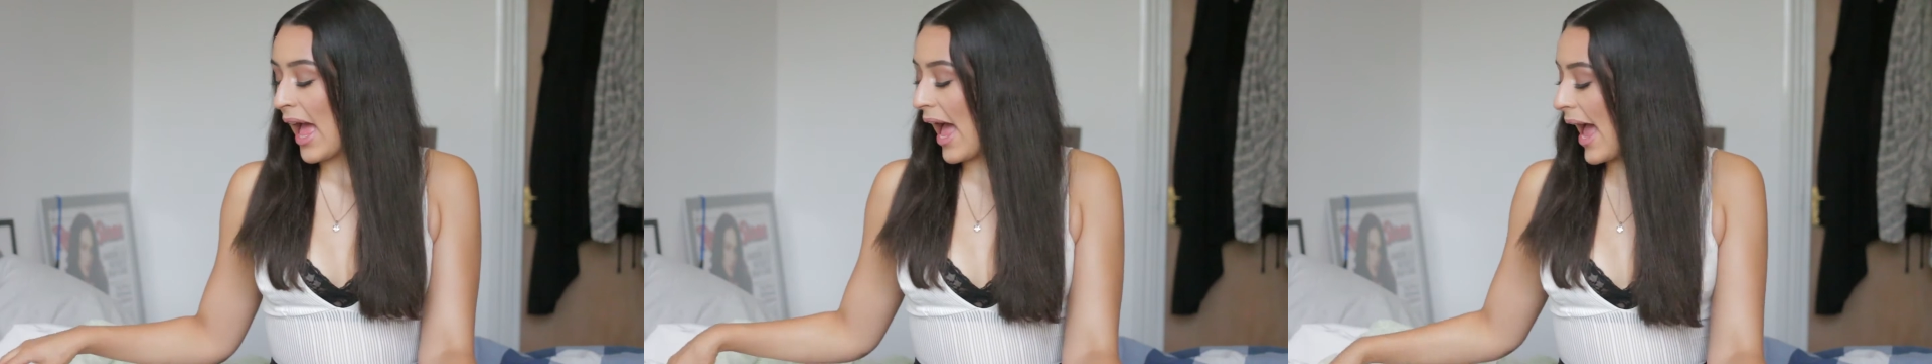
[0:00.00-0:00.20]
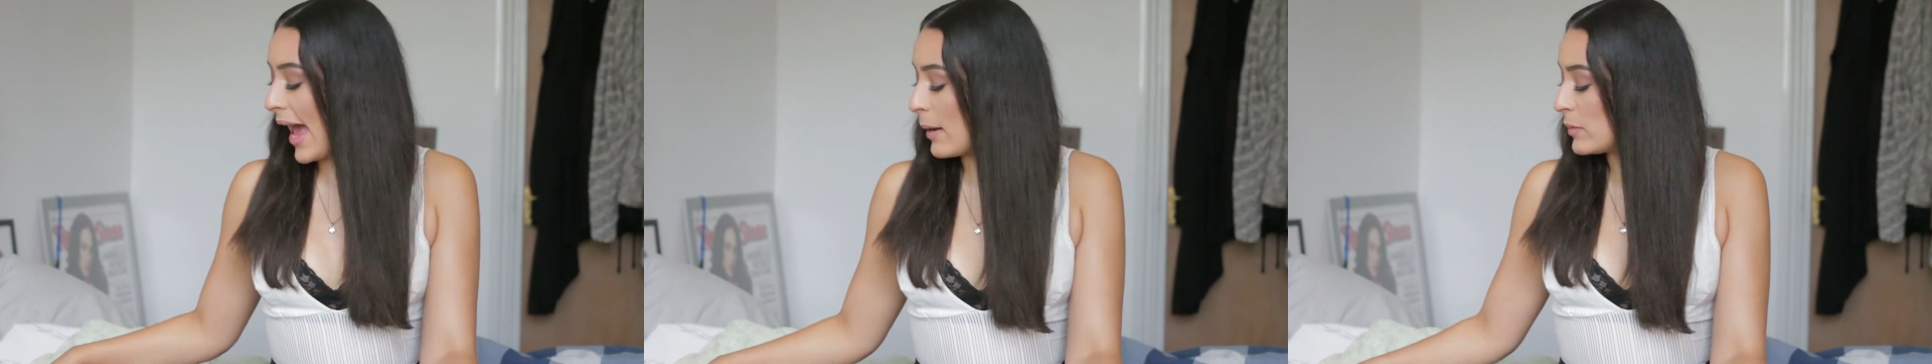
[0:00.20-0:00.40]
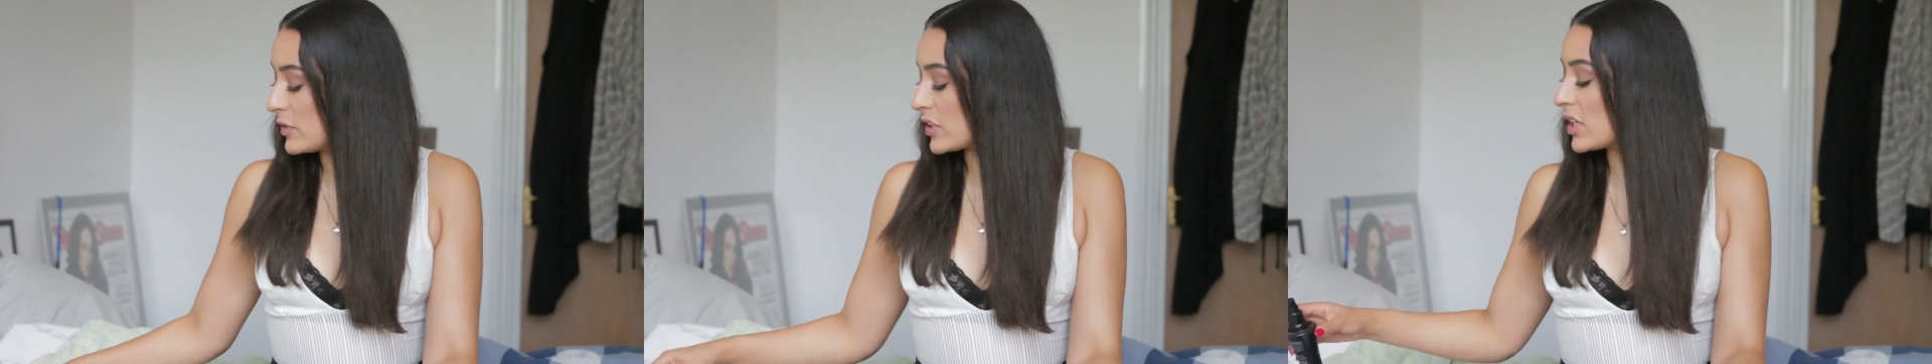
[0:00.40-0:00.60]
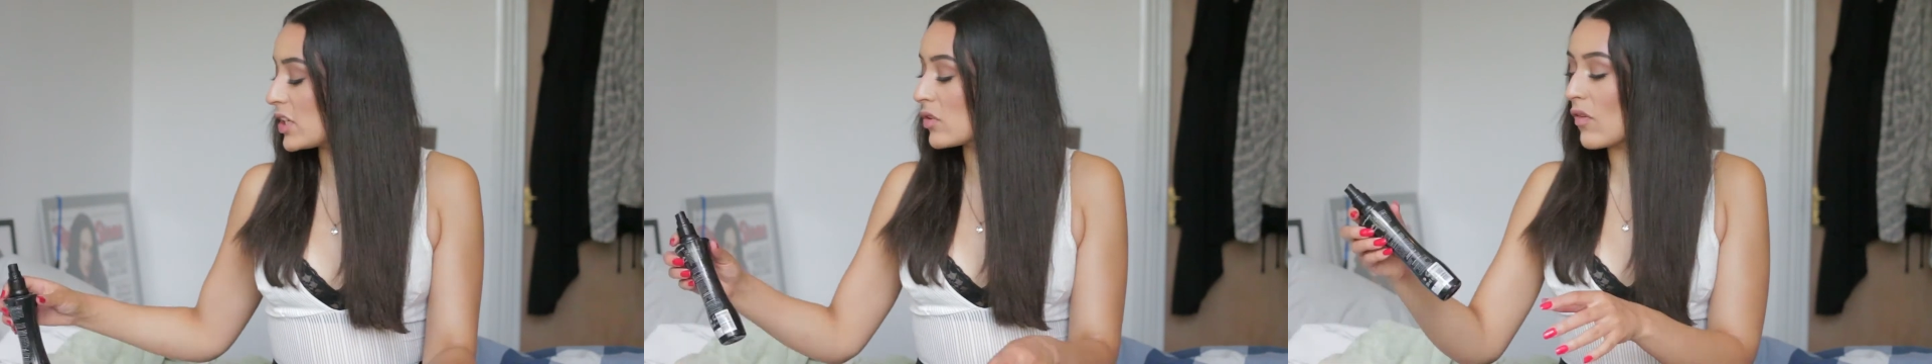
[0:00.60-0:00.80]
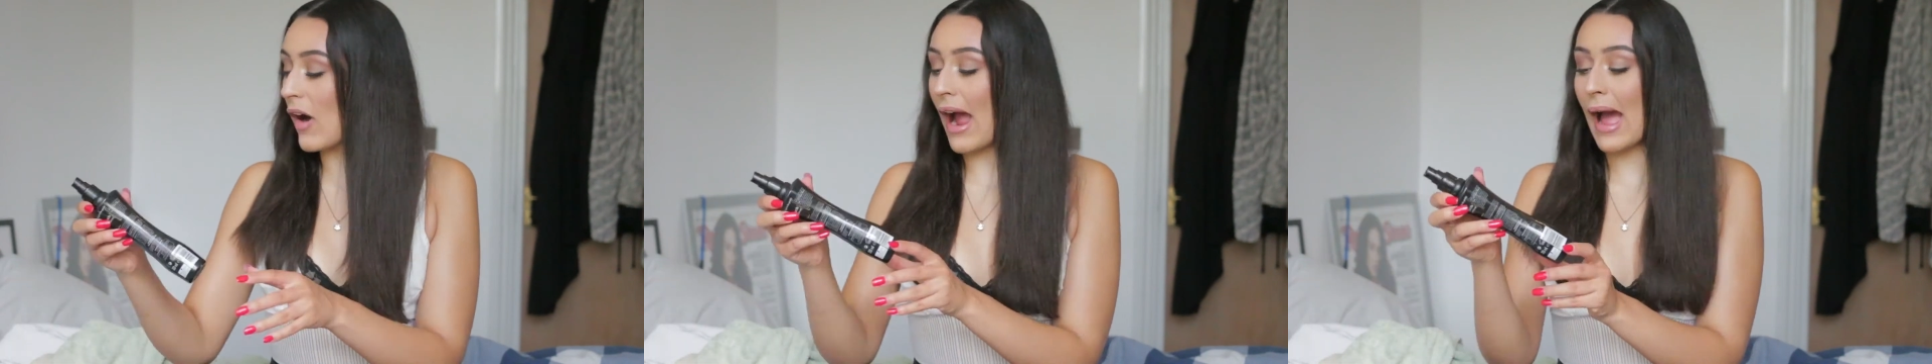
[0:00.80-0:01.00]
And I'm just going to
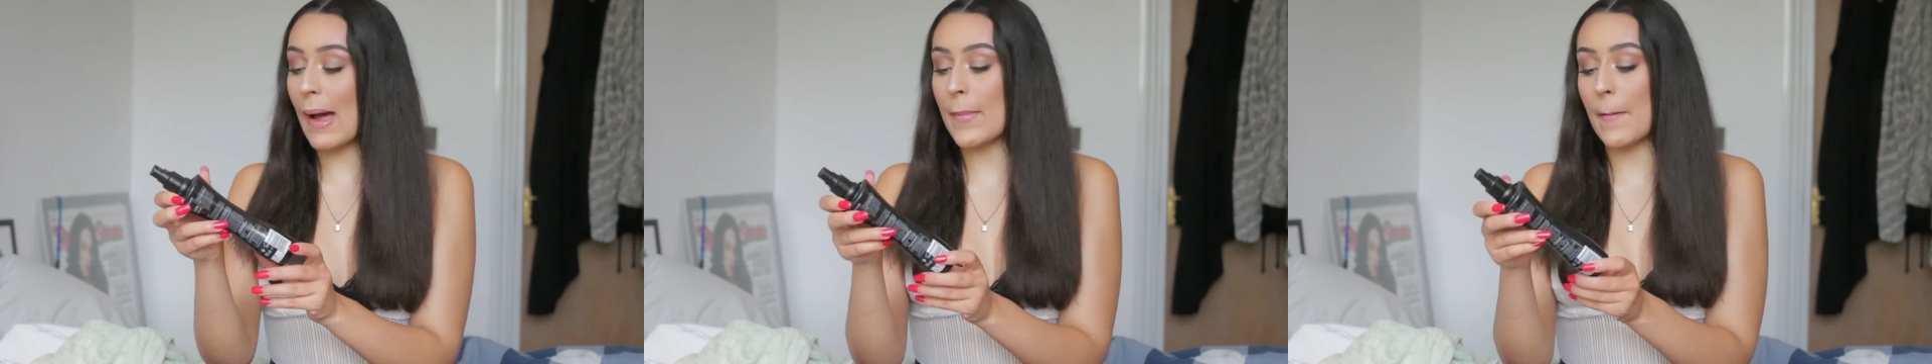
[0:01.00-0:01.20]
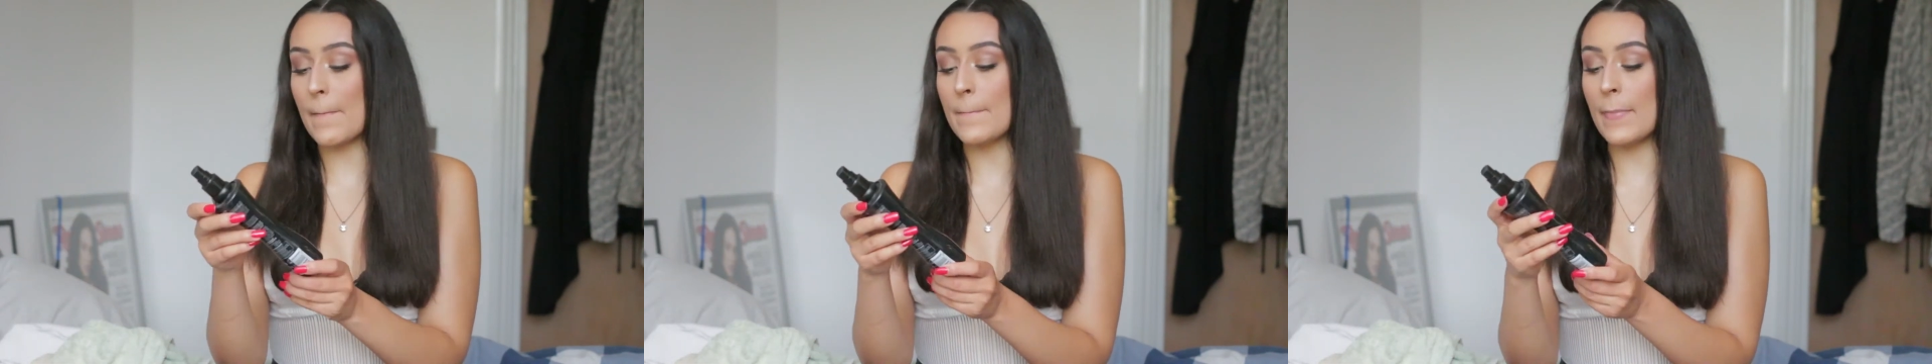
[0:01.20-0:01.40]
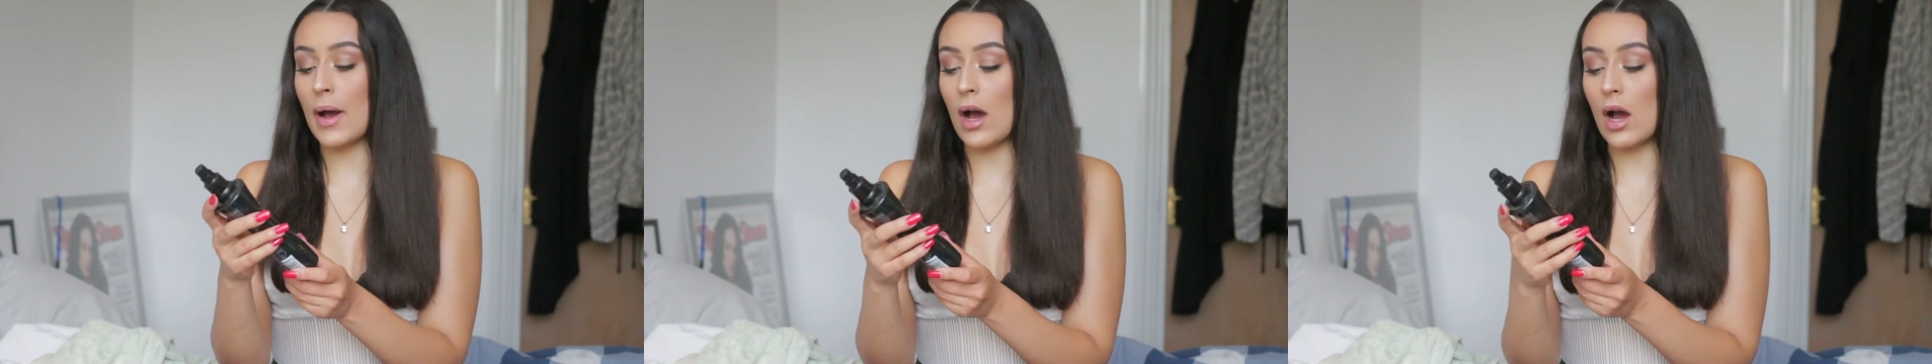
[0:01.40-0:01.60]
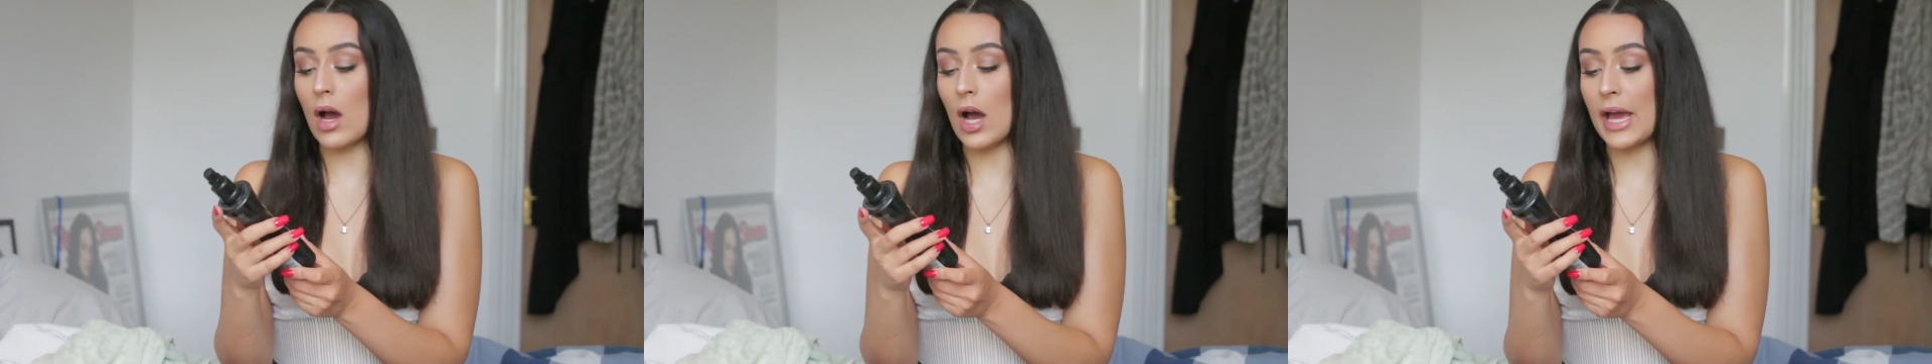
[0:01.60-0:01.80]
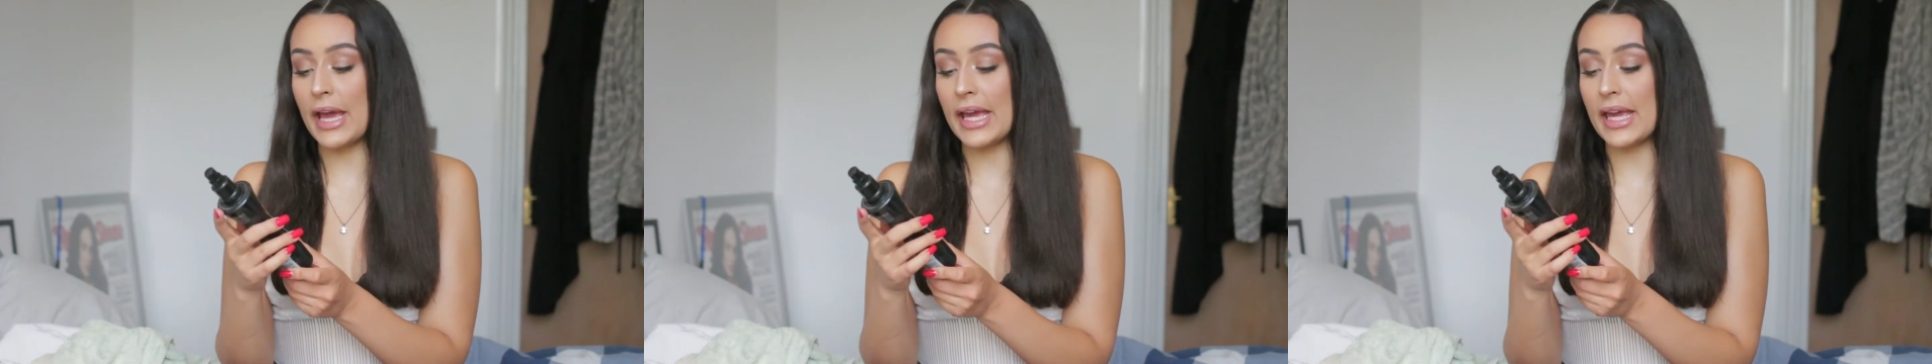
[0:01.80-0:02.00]
grab
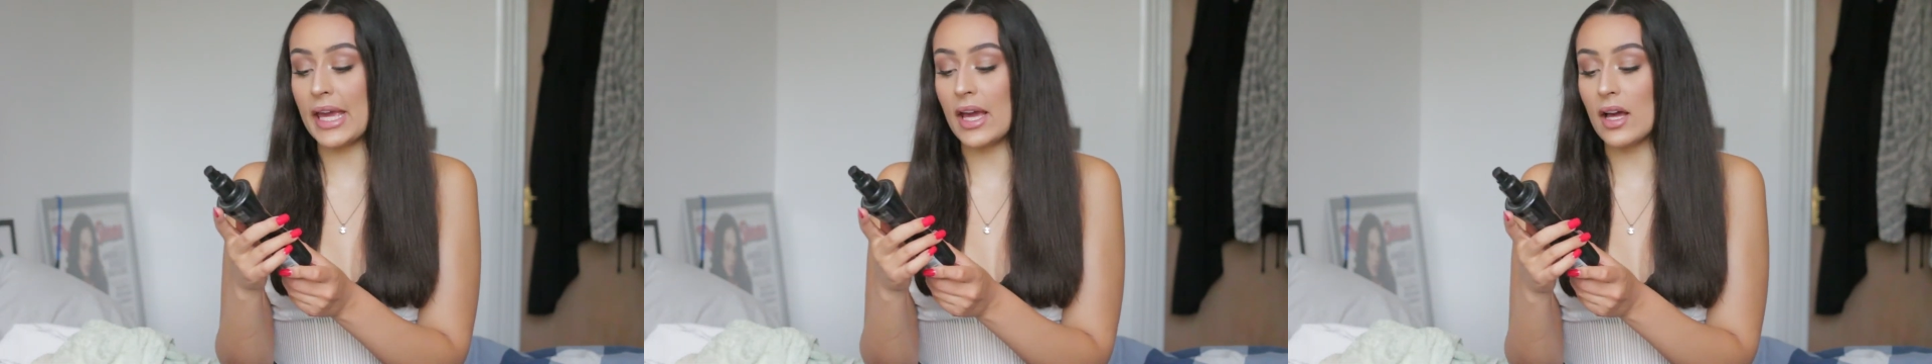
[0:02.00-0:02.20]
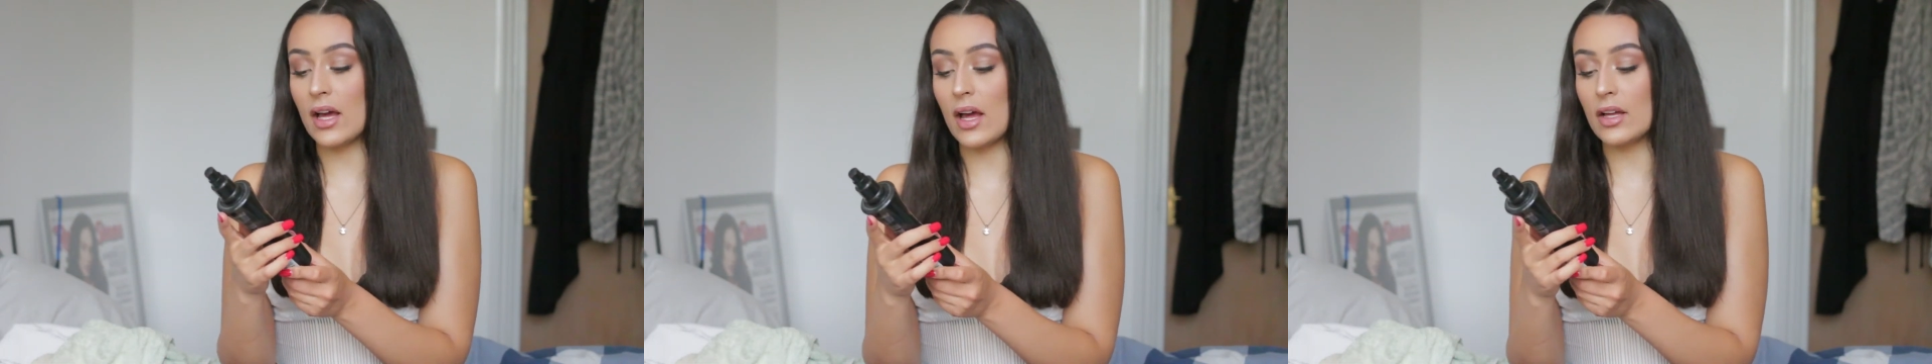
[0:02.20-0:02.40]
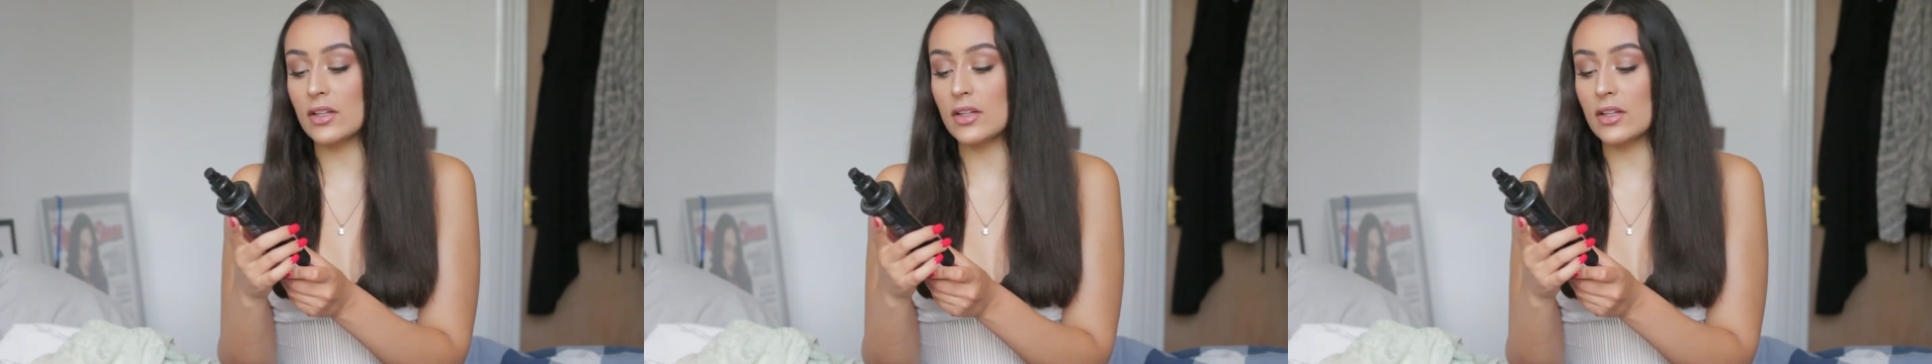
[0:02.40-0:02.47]
my